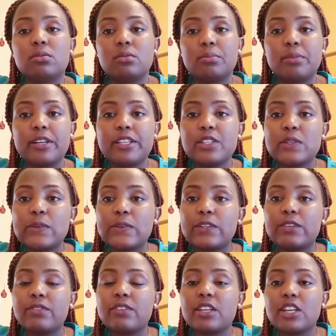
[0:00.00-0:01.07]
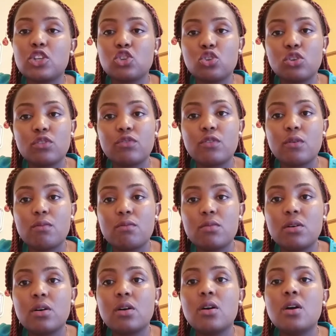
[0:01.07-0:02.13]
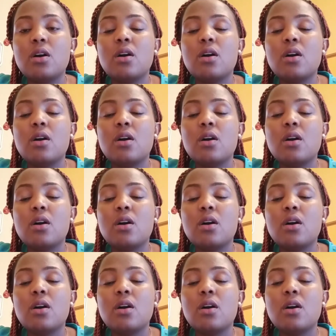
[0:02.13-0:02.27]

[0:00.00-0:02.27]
press notification for more,